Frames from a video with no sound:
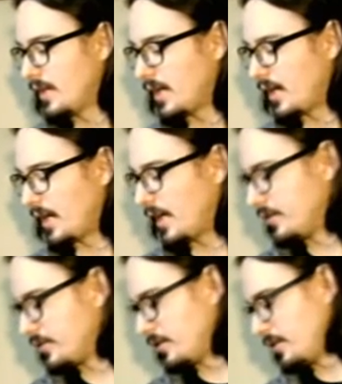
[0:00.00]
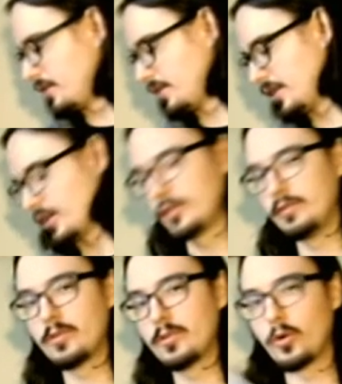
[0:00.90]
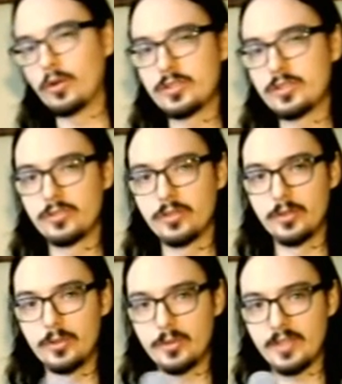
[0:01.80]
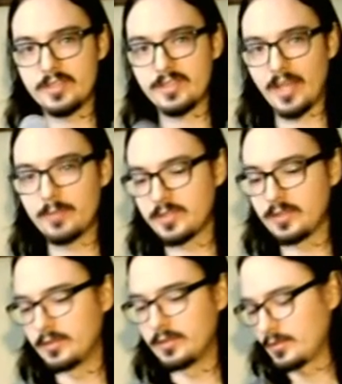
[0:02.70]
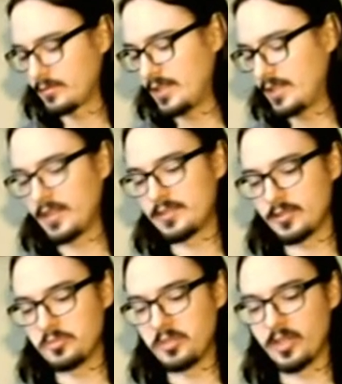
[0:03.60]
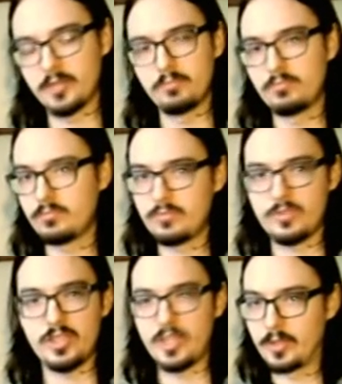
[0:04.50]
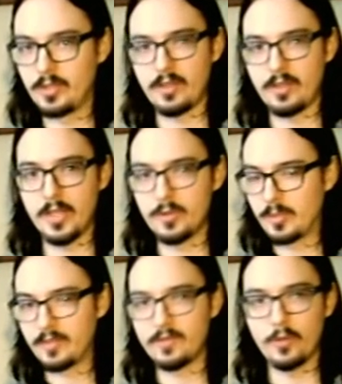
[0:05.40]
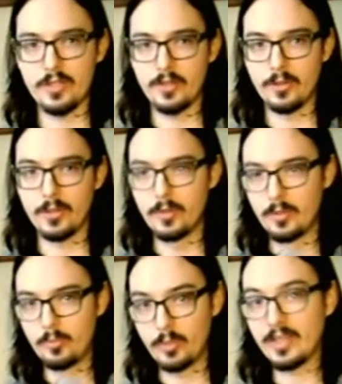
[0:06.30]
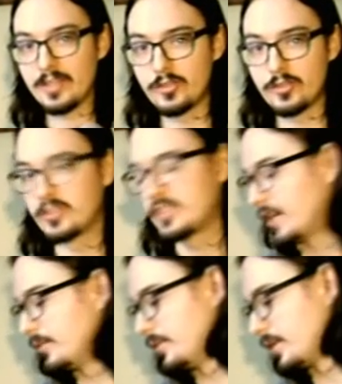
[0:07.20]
and I'm going to be recording through this Samsung condenser mic. Cheap little thing, it was about €40, but it has good sound.